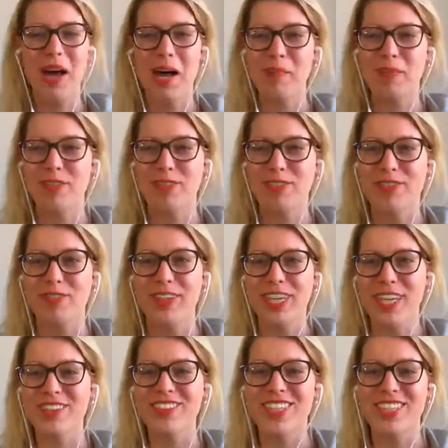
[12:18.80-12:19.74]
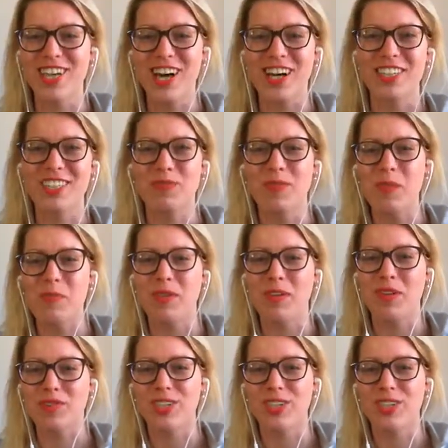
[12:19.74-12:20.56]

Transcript: prefer videos and talking to people